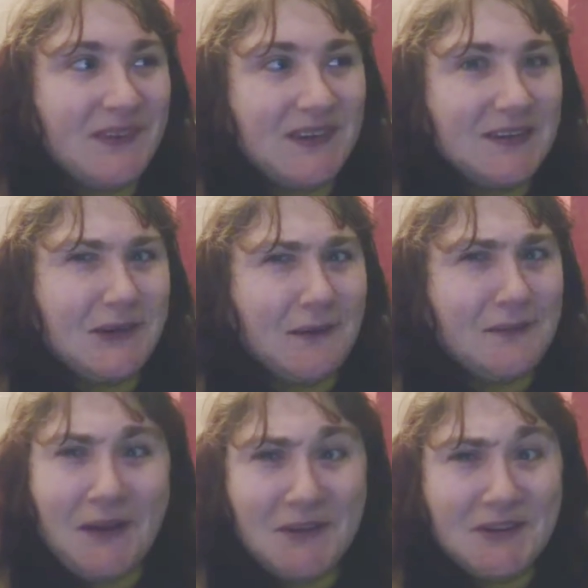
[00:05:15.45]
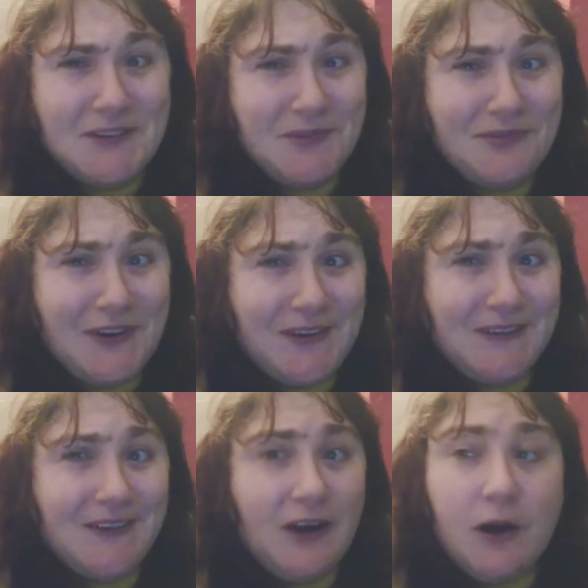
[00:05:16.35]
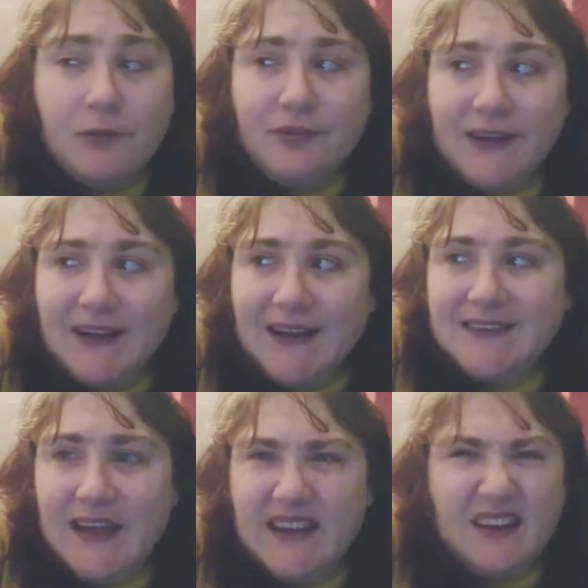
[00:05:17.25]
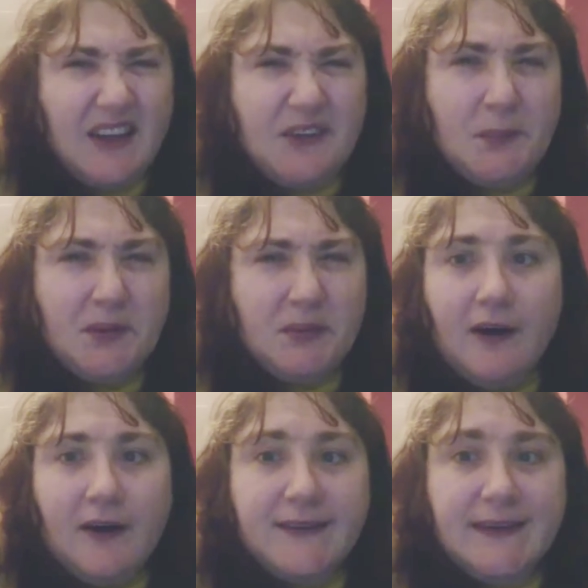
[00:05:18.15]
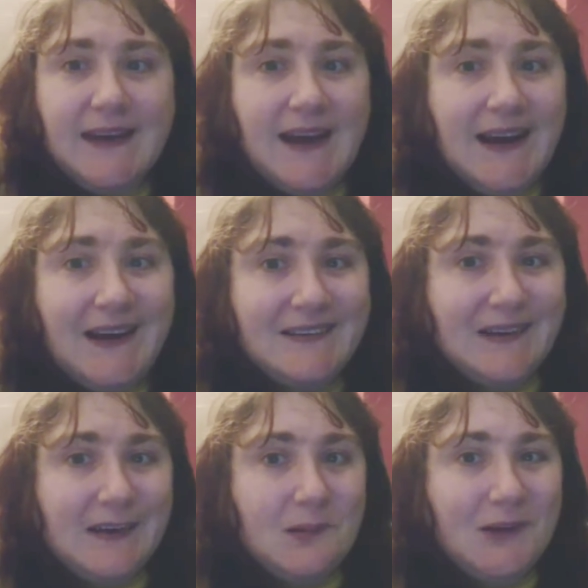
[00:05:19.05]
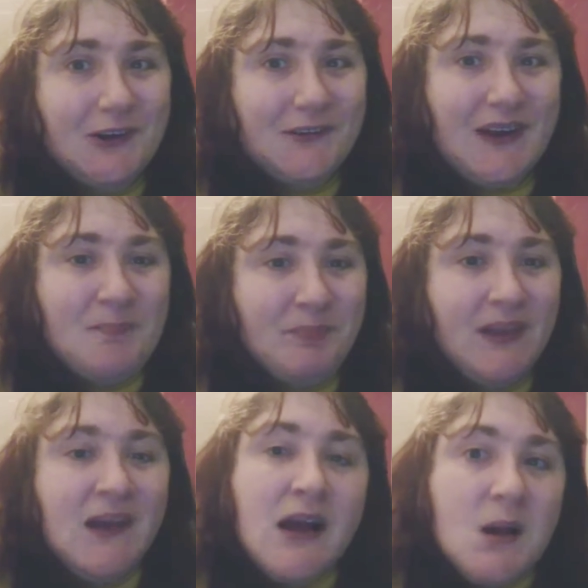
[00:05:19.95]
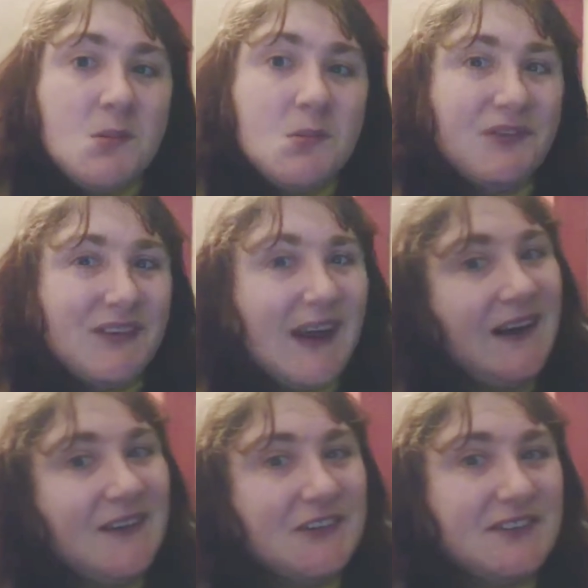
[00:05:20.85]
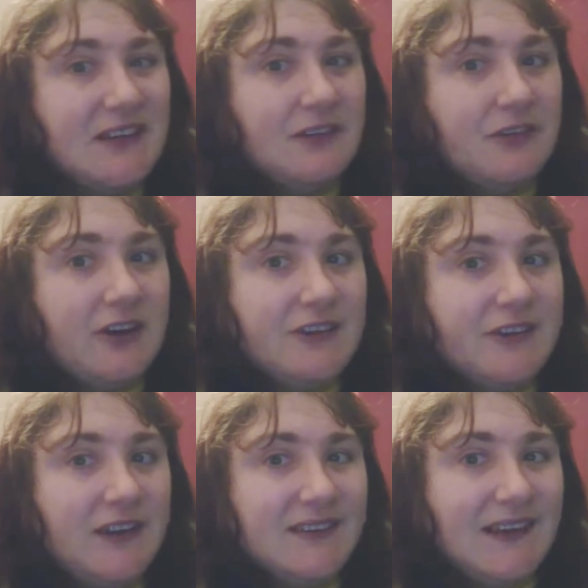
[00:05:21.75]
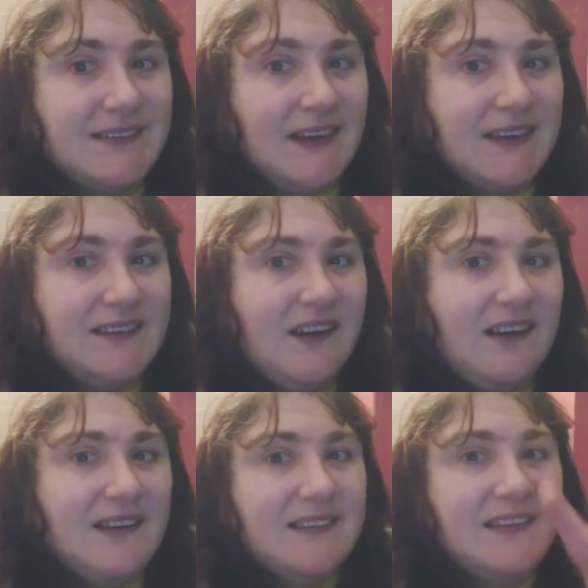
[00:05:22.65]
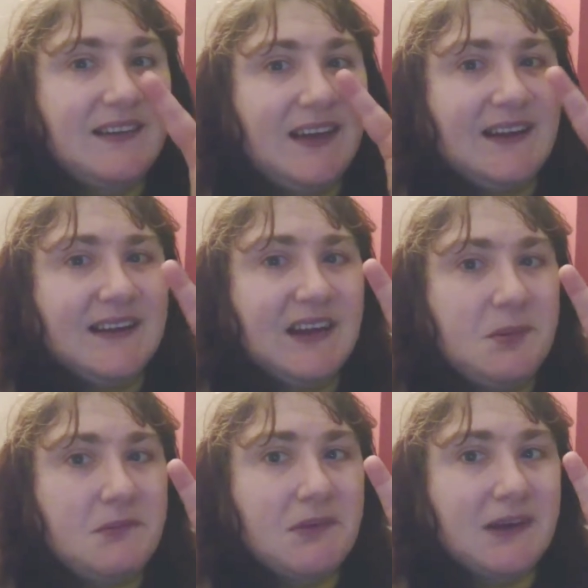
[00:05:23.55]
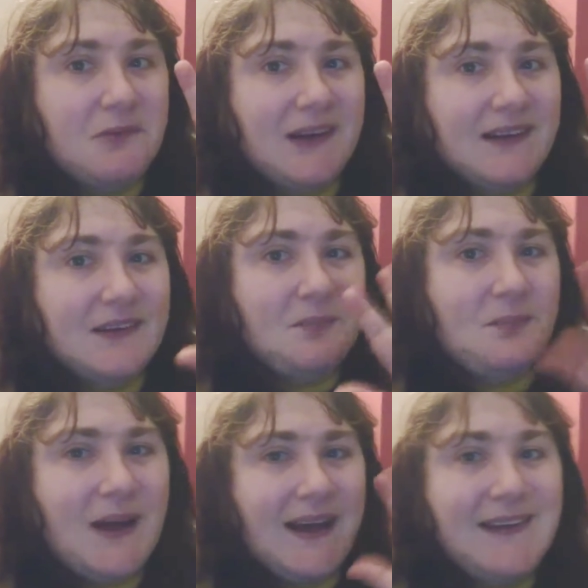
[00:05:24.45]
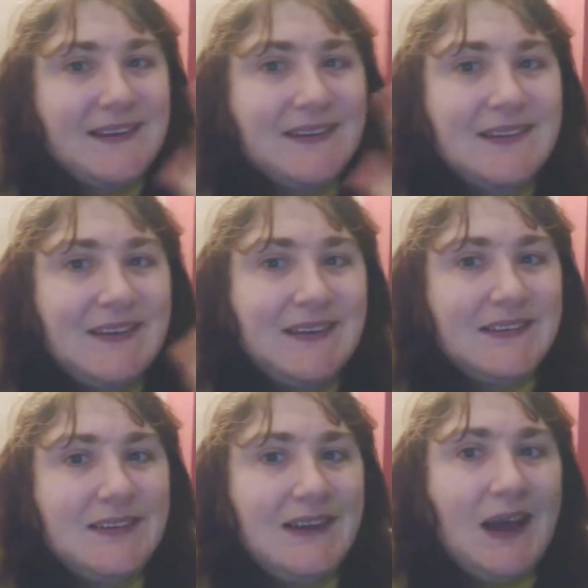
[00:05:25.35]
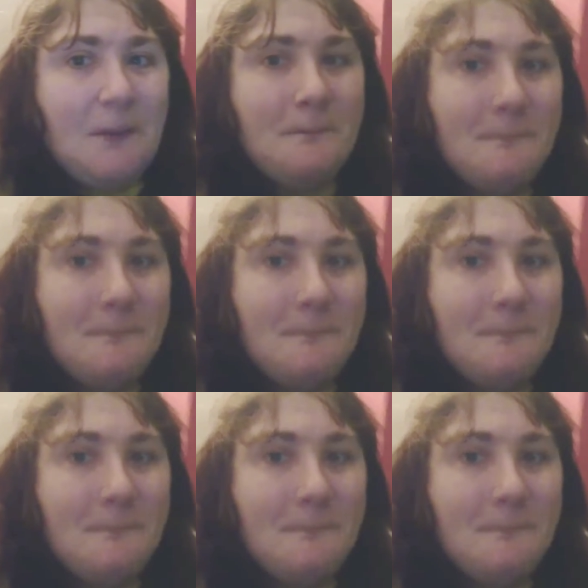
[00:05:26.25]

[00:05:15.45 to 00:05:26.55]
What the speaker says: So yeah, that's going to be fun. Hopefully, like I said, I'll get somebody to record it and I'll upload that. But for now, I'm going to say I love you lots and lots of that. Cheers, tots, and I keep in rigging weird. Bye. See ya.